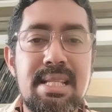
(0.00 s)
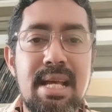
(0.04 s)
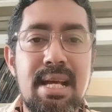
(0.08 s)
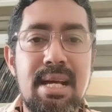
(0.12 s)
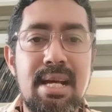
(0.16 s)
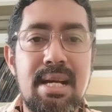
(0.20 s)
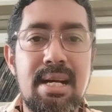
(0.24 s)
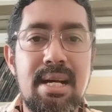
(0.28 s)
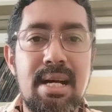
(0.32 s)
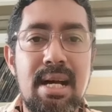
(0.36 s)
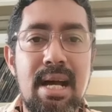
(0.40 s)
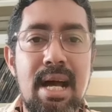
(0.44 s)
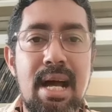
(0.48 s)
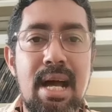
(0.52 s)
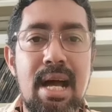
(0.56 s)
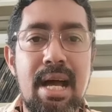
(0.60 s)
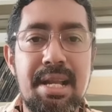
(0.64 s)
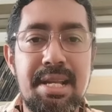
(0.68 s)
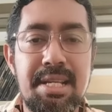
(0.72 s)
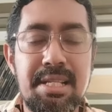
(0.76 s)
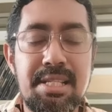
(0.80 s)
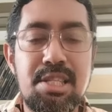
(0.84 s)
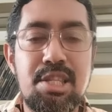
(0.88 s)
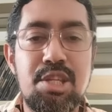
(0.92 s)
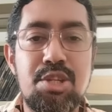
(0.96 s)

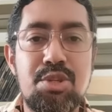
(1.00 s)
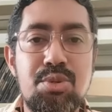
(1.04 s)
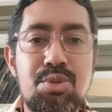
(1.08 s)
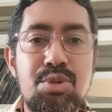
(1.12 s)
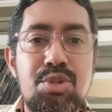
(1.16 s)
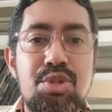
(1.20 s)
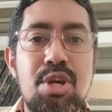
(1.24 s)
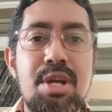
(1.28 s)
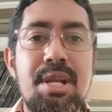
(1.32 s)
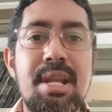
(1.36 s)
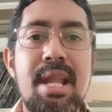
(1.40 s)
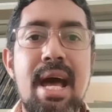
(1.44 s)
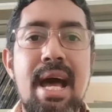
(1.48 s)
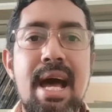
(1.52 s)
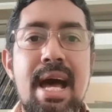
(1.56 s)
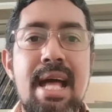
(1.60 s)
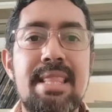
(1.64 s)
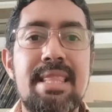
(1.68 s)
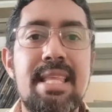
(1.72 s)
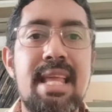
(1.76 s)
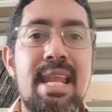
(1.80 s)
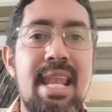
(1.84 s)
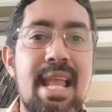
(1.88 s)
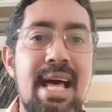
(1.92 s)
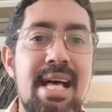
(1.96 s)
an institution,
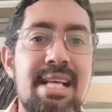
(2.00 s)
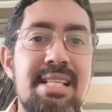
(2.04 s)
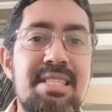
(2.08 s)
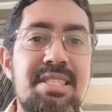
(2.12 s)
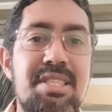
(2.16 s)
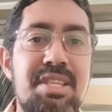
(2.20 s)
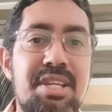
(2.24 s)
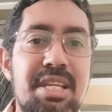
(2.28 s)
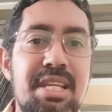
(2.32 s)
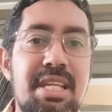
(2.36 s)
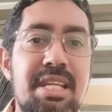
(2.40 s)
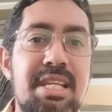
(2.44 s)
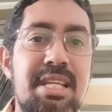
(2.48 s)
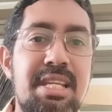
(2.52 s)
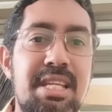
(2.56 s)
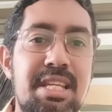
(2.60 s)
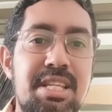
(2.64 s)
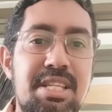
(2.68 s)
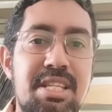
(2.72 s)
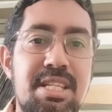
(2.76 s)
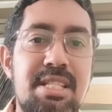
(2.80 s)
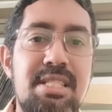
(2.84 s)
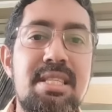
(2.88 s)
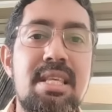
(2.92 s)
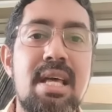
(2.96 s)
and the last 3
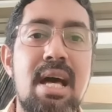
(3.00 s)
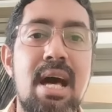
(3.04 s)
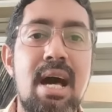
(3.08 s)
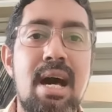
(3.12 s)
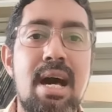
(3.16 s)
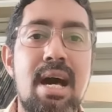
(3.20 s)
digits